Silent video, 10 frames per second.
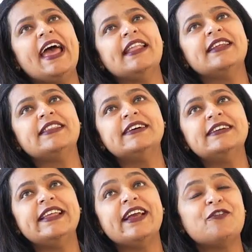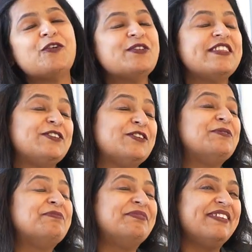And the third thing, of course, they
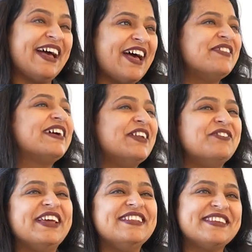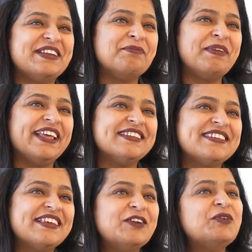should have a conveyancer in
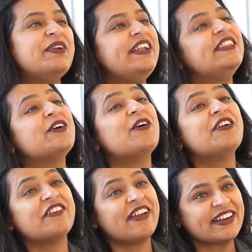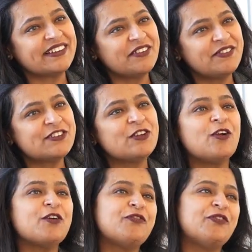place to read the contract, which a
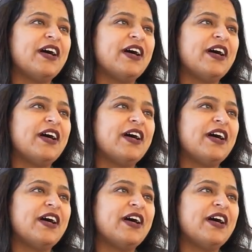lot of